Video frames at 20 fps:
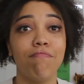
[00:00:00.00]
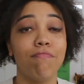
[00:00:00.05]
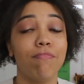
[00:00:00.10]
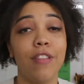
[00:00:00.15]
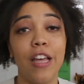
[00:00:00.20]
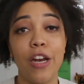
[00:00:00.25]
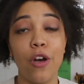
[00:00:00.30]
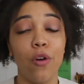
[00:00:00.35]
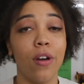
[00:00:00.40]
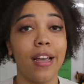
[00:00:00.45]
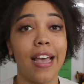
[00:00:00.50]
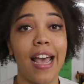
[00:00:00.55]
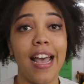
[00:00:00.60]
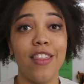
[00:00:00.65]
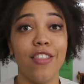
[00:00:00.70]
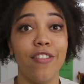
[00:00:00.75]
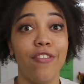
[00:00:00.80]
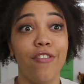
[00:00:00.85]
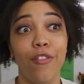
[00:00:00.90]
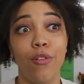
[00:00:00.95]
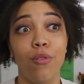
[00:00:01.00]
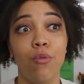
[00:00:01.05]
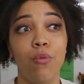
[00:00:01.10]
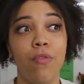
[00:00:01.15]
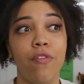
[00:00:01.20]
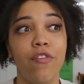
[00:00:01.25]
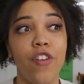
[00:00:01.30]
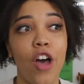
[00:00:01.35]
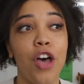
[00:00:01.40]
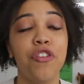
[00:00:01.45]
they're not getting the full
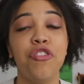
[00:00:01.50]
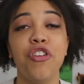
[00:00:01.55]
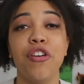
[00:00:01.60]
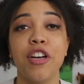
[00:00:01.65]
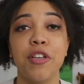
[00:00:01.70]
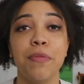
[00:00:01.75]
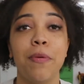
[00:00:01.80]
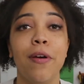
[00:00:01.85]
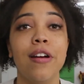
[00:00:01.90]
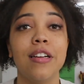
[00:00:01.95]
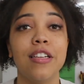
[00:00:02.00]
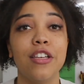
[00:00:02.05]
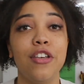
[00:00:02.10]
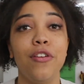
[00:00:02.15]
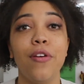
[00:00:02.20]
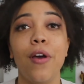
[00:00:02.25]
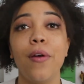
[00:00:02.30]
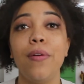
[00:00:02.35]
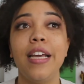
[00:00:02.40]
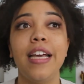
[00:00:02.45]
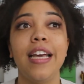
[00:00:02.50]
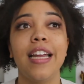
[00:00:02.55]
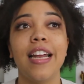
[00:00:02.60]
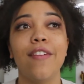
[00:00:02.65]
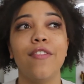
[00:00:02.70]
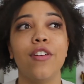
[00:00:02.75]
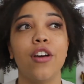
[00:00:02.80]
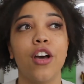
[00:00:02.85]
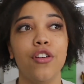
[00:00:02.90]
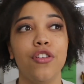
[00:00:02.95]
first year experience and you only can
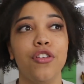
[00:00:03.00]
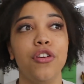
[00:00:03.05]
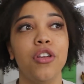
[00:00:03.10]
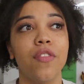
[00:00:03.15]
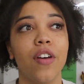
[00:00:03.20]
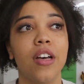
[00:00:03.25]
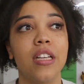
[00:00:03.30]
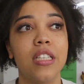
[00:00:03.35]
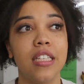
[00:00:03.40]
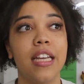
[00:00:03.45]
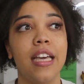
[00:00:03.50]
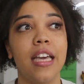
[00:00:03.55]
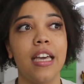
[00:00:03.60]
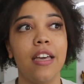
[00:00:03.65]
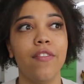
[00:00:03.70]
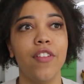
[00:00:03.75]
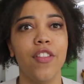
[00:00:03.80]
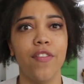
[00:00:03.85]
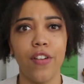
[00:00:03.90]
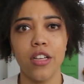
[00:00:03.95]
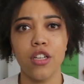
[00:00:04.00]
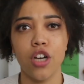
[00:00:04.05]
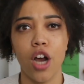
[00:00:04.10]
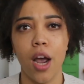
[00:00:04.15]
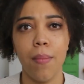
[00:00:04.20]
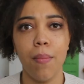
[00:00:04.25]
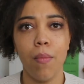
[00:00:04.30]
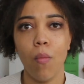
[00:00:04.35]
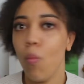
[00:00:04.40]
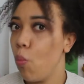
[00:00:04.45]
ever go to university for the first
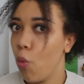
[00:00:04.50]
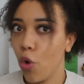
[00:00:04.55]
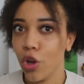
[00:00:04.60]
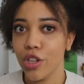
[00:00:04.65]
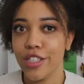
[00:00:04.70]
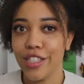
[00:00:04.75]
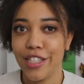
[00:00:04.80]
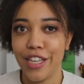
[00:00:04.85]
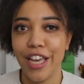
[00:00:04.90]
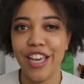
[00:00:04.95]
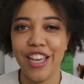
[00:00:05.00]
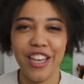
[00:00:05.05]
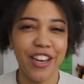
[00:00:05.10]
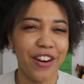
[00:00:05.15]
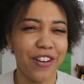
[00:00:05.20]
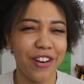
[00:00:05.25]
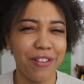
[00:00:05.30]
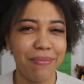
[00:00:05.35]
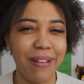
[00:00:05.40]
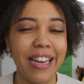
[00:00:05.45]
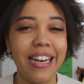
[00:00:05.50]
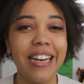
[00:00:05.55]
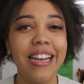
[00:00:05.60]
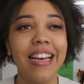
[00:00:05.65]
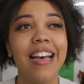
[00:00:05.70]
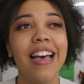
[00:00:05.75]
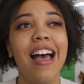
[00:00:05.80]
time once, you know what I mean?